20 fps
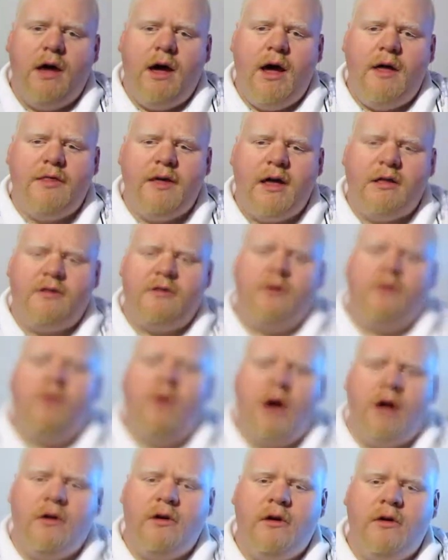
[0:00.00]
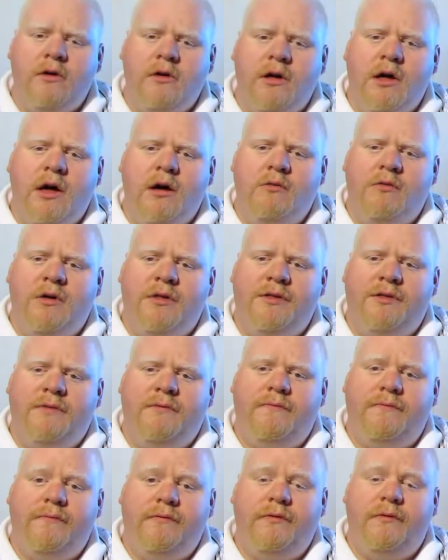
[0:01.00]
and that's the quality you get with
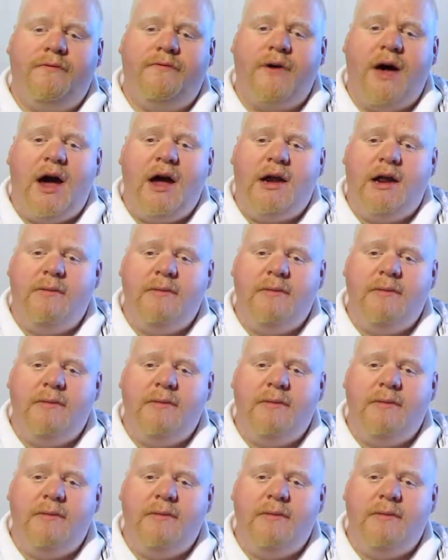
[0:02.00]
fine